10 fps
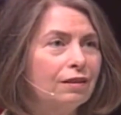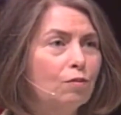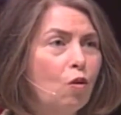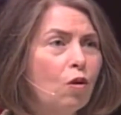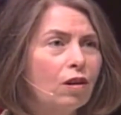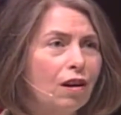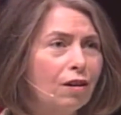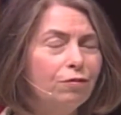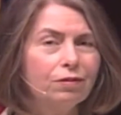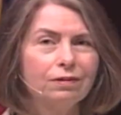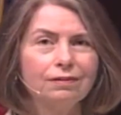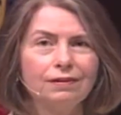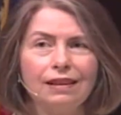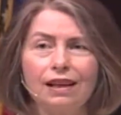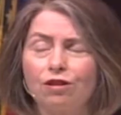more of,
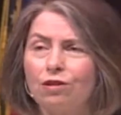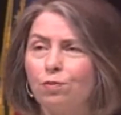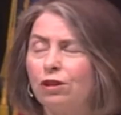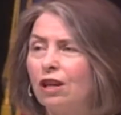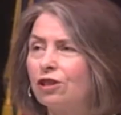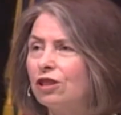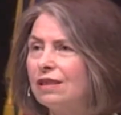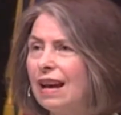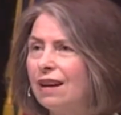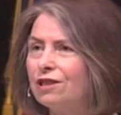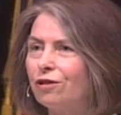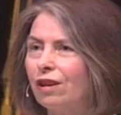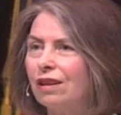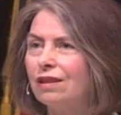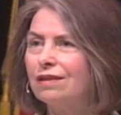like those production tax
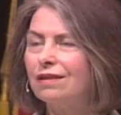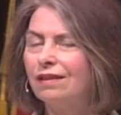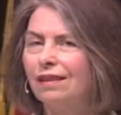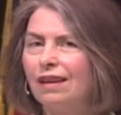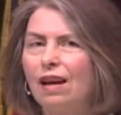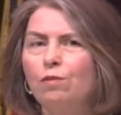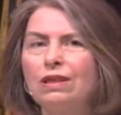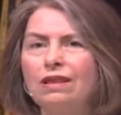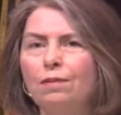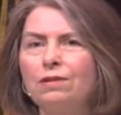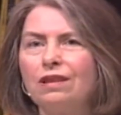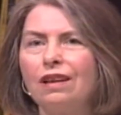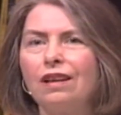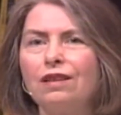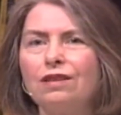credits, and we
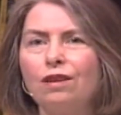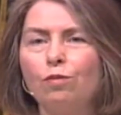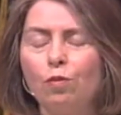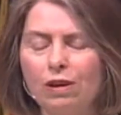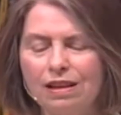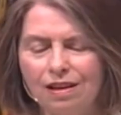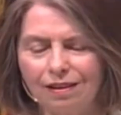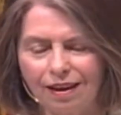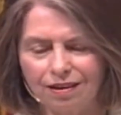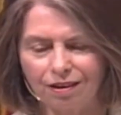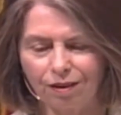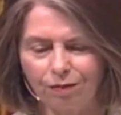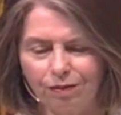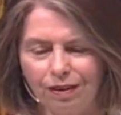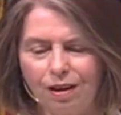subsidize what we need less of,
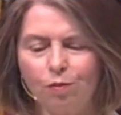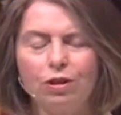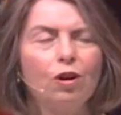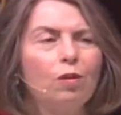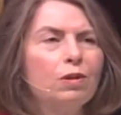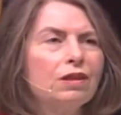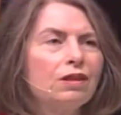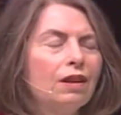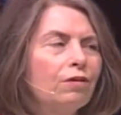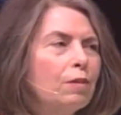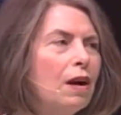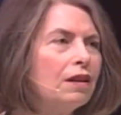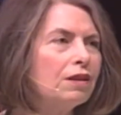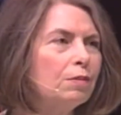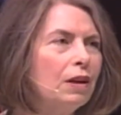which always
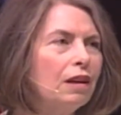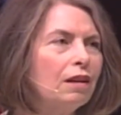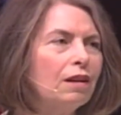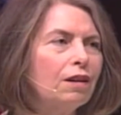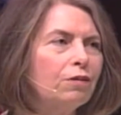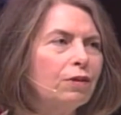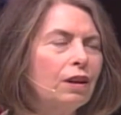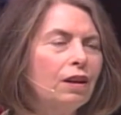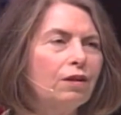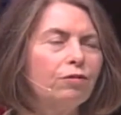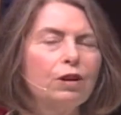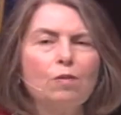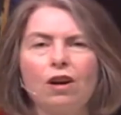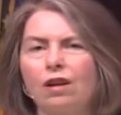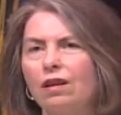reminds me of free
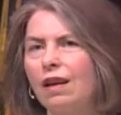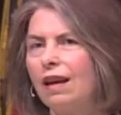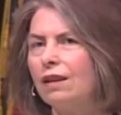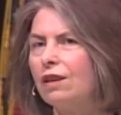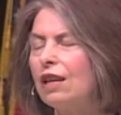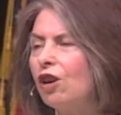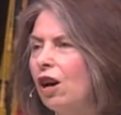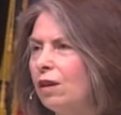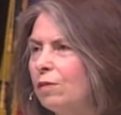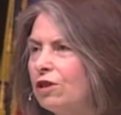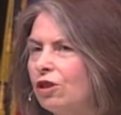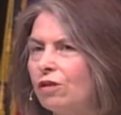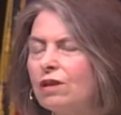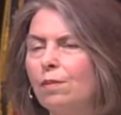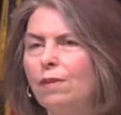market and economist
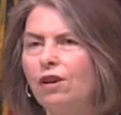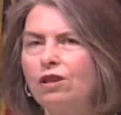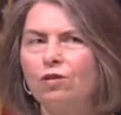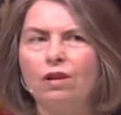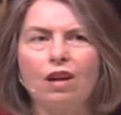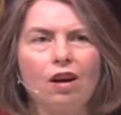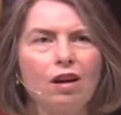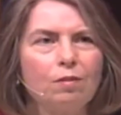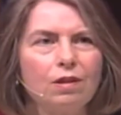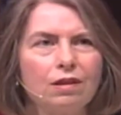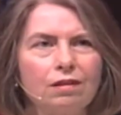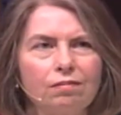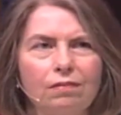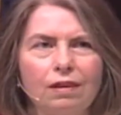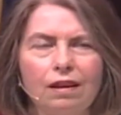jokes. I'm married to an economist.
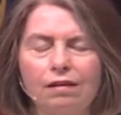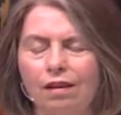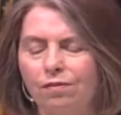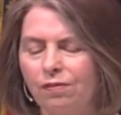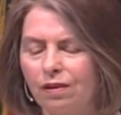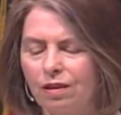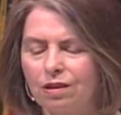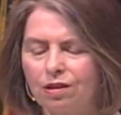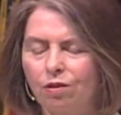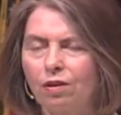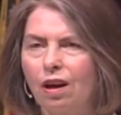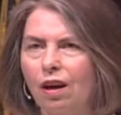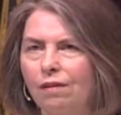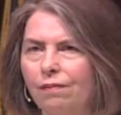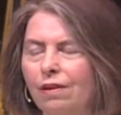I, I feel this is okay.